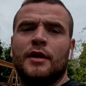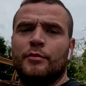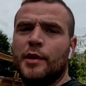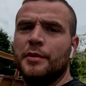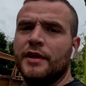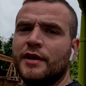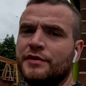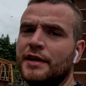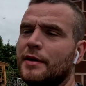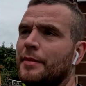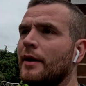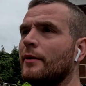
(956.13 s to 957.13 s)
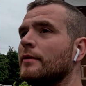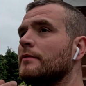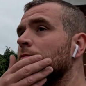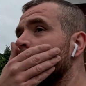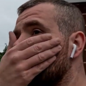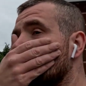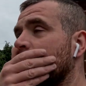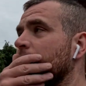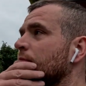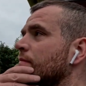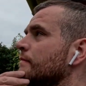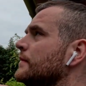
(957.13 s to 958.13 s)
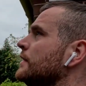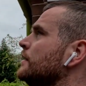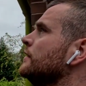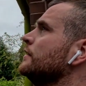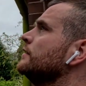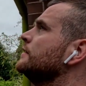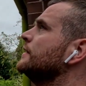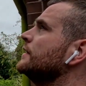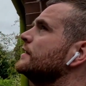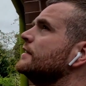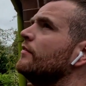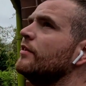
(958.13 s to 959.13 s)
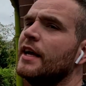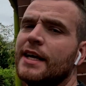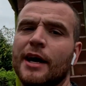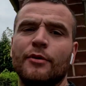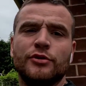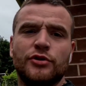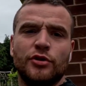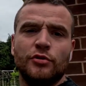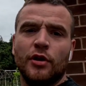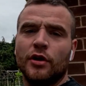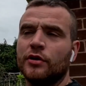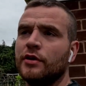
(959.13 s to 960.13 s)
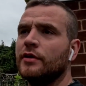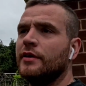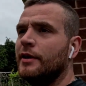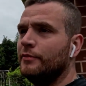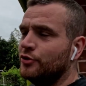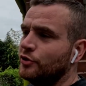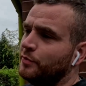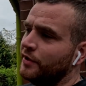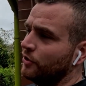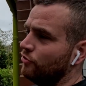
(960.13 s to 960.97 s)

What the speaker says: Probably left it about 6, 7, 8 hours too long. It's just been a